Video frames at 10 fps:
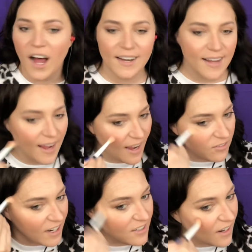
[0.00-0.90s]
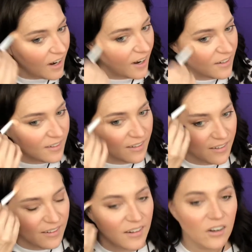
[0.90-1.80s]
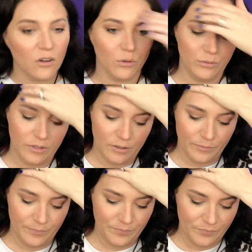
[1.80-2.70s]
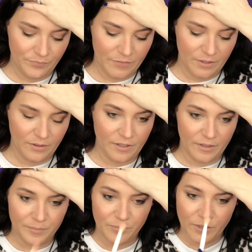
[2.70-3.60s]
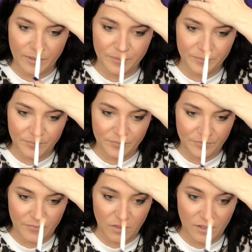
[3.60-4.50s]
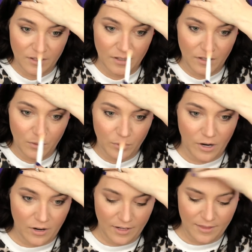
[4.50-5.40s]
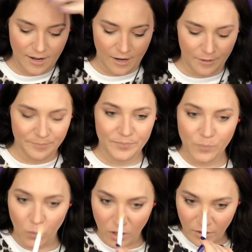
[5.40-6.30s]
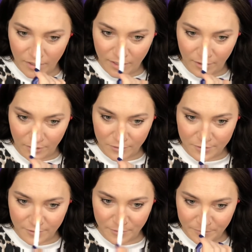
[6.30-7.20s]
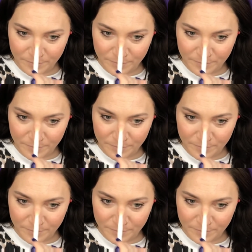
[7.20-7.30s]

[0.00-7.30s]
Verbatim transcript: have I done? Oh no. Okay, well, we're already there. We're already here, so